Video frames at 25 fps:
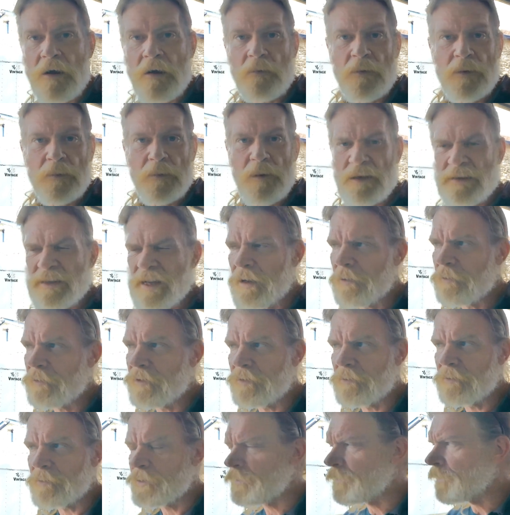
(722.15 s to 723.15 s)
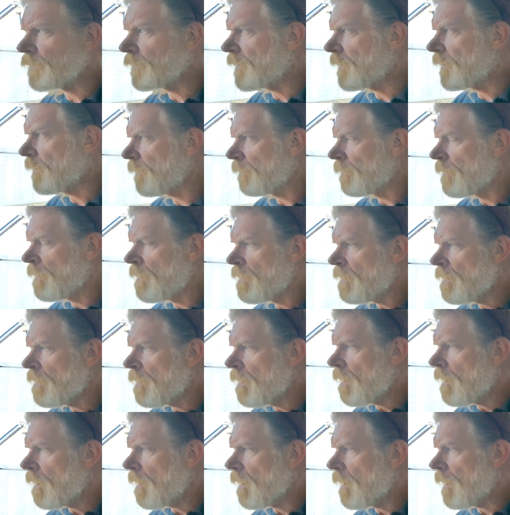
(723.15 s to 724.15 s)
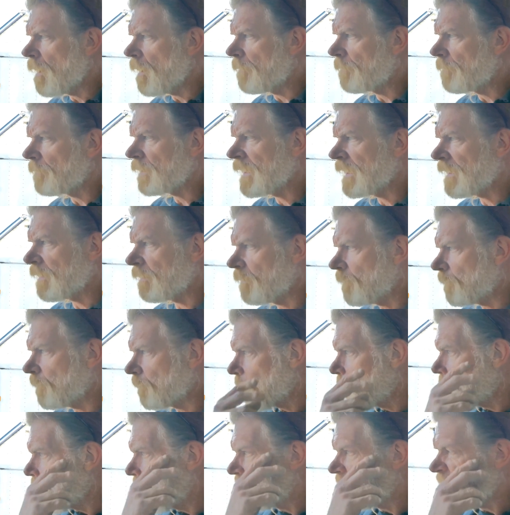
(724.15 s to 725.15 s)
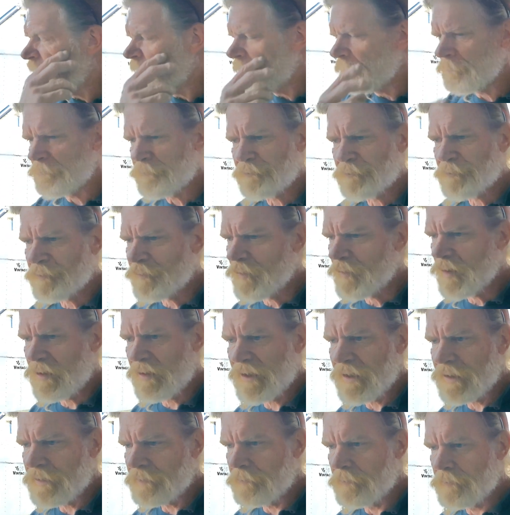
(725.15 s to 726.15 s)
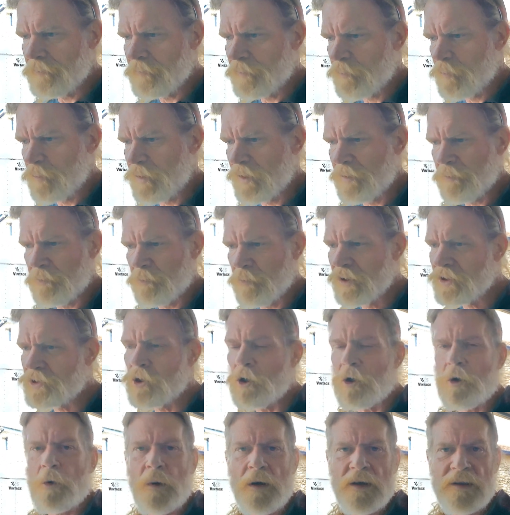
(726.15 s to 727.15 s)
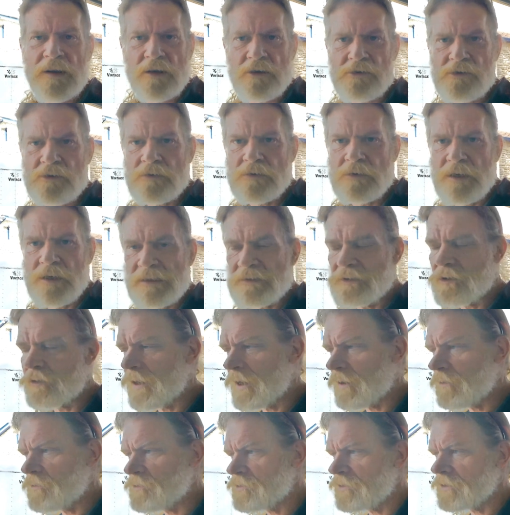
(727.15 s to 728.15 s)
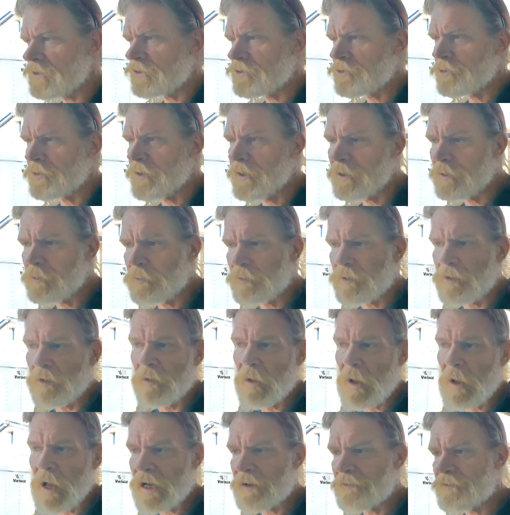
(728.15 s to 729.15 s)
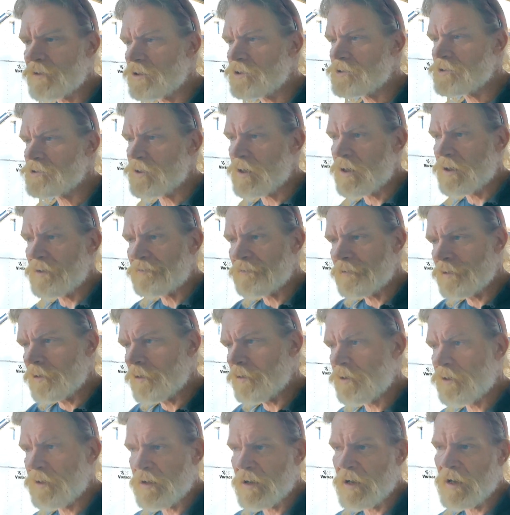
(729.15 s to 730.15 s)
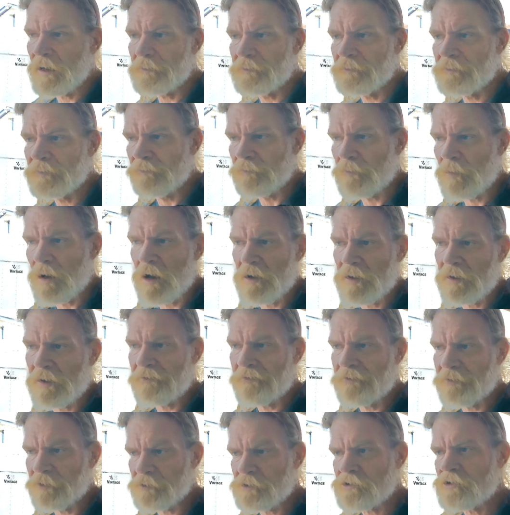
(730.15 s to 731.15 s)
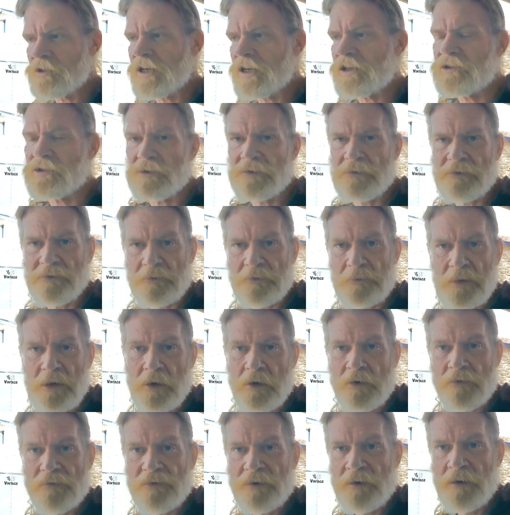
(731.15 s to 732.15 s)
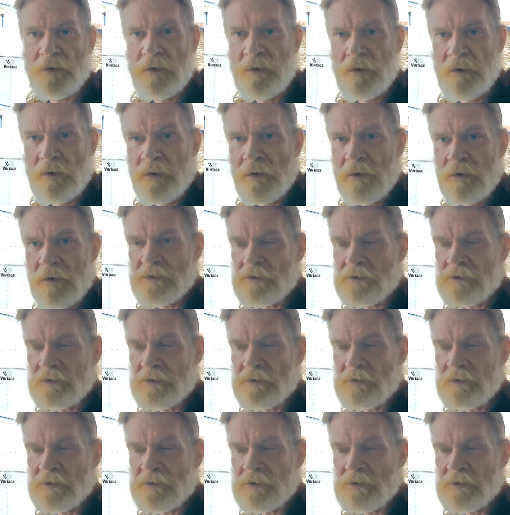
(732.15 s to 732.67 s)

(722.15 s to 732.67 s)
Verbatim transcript: We bought that one. Oh, okay. Um, he had a little car that he had, we, we took with us. Mm -hmm. So that was on a trailer with a lot of our stuff loaded up on the first section of the move. Mm -hmm.